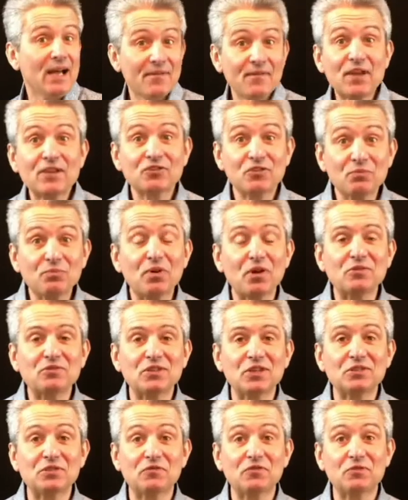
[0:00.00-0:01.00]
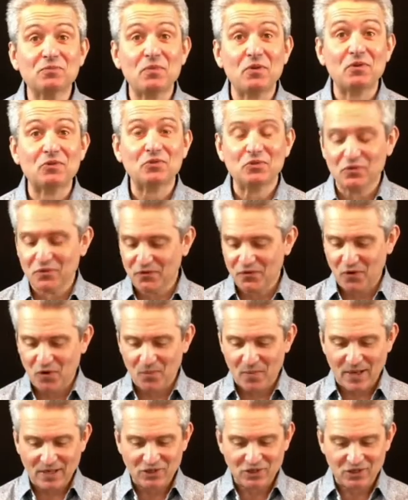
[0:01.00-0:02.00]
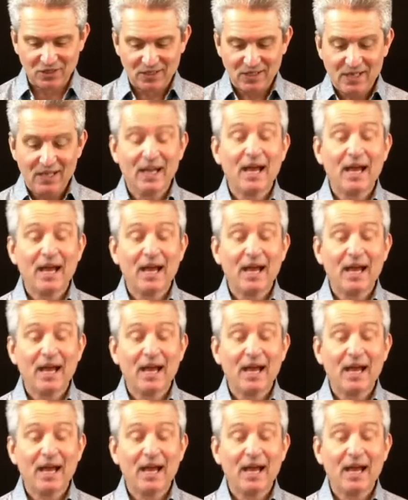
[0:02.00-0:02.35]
And that's the process of spiritual formation.